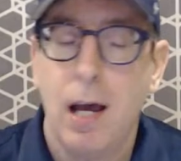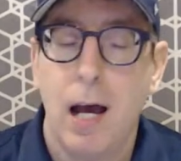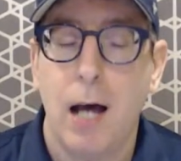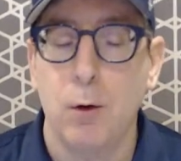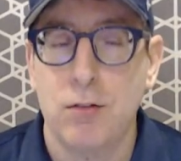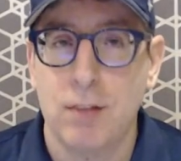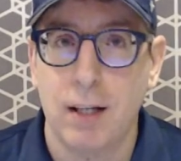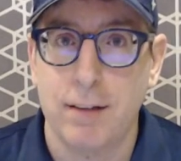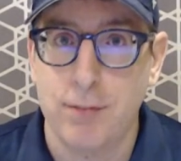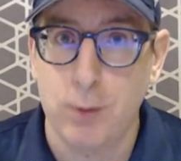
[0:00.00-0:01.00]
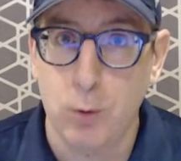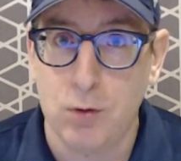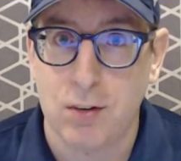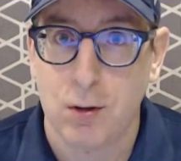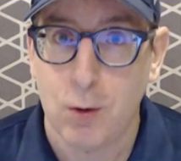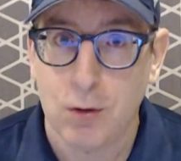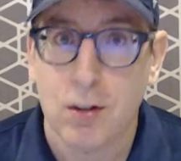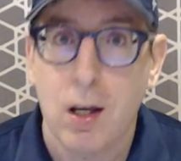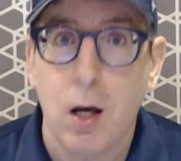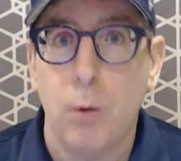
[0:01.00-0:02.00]
And us, like fools, of course,
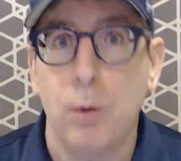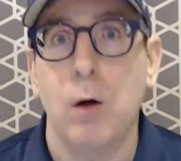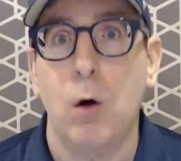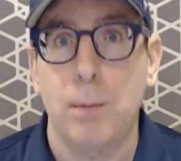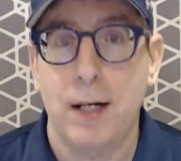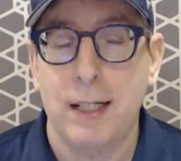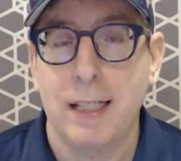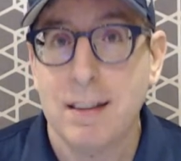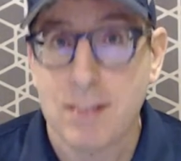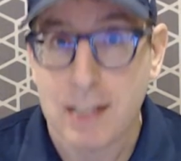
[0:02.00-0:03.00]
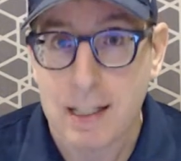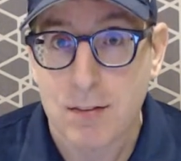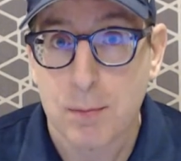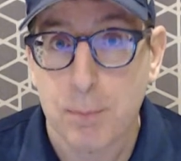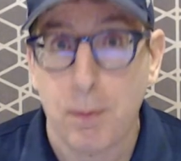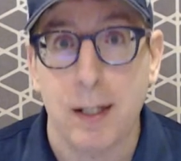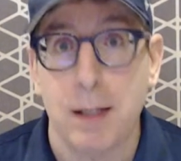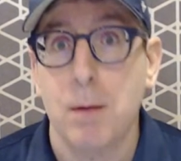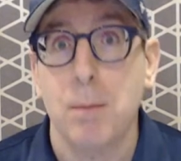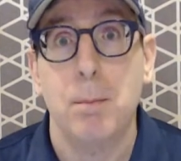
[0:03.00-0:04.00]
we're all buying into this by
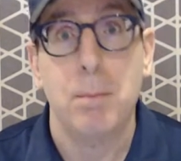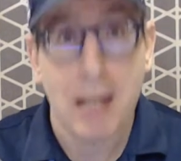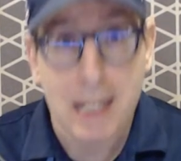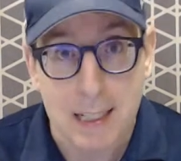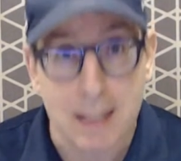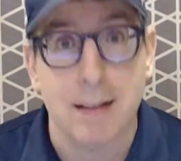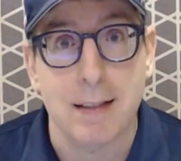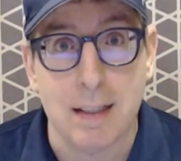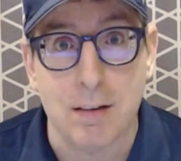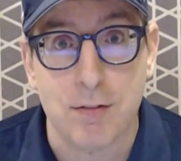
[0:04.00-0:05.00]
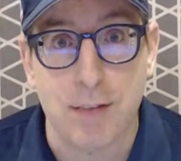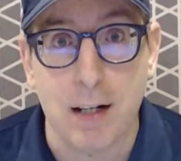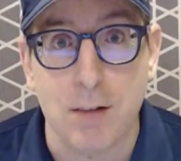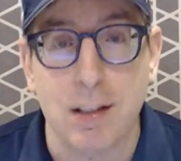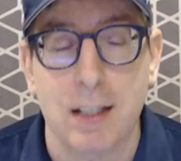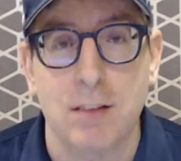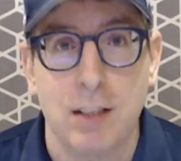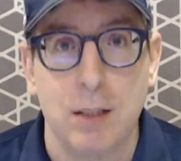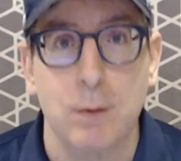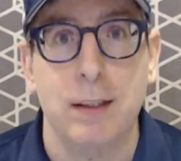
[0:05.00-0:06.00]
paying these fares and
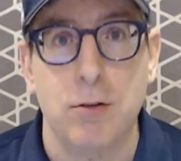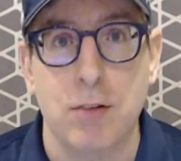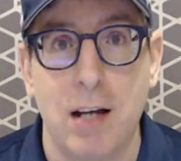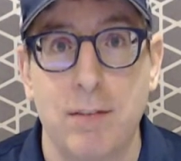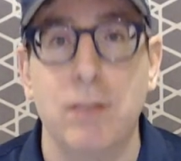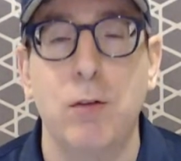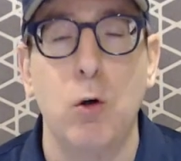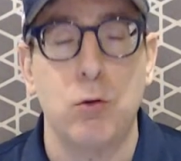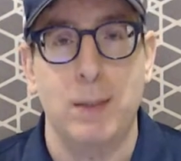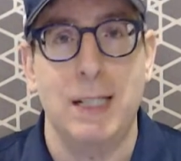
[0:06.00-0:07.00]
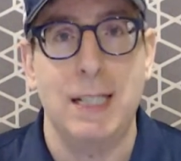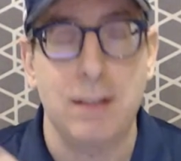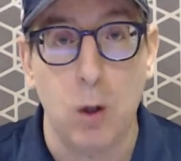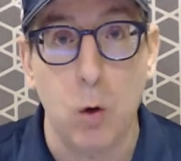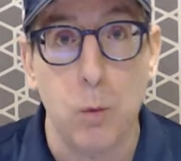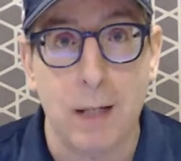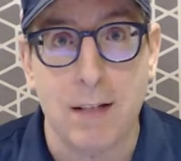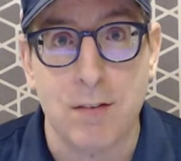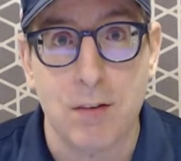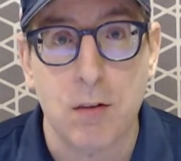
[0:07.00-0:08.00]
continuing to travel. Of course we need to go
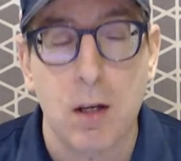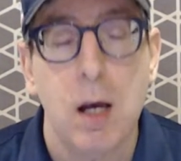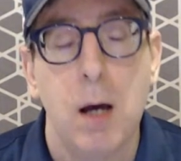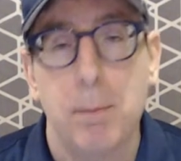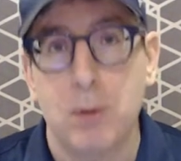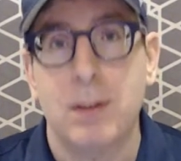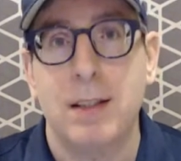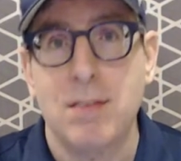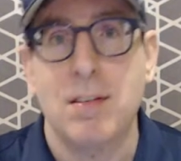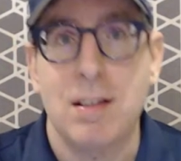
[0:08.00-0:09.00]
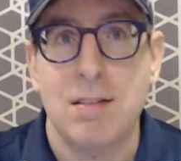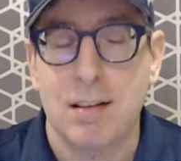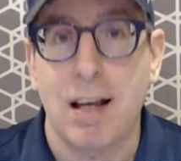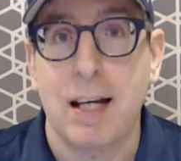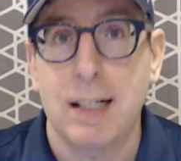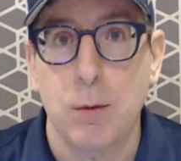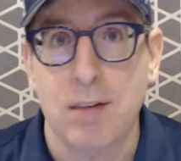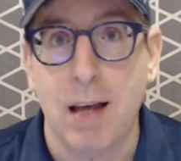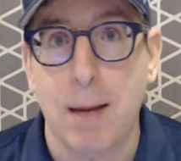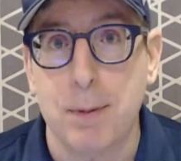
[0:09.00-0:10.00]
places, but this is exactly what's
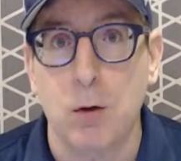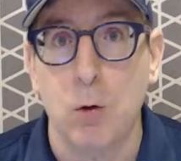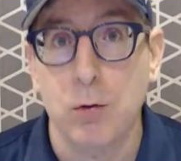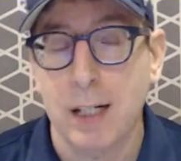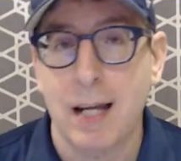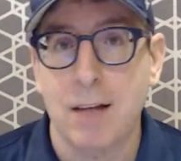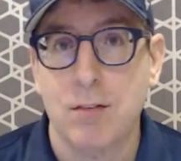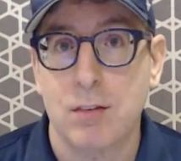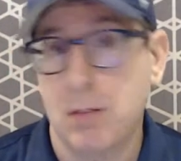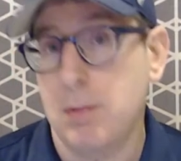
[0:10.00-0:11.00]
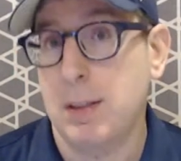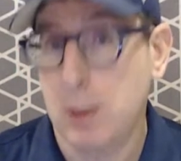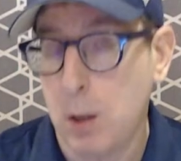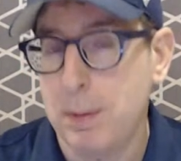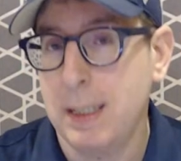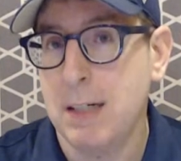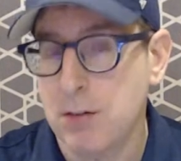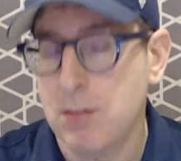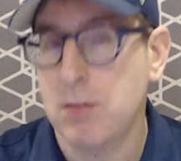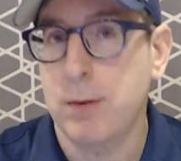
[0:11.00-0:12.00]
happened over the last couple of years
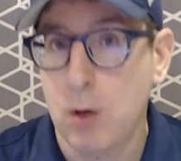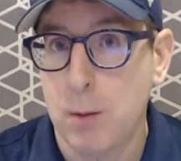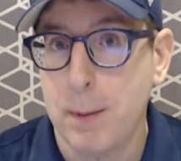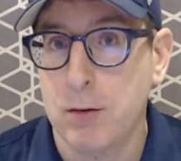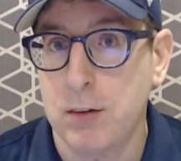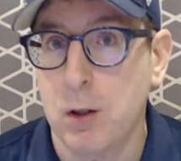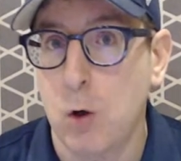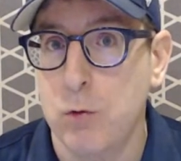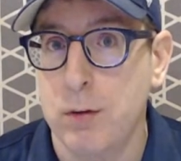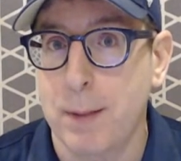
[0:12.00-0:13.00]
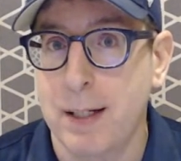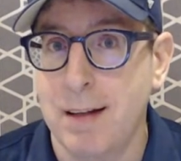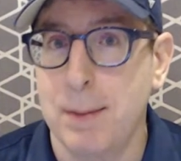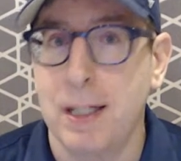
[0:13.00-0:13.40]
since we've come out of the COVID pandemic.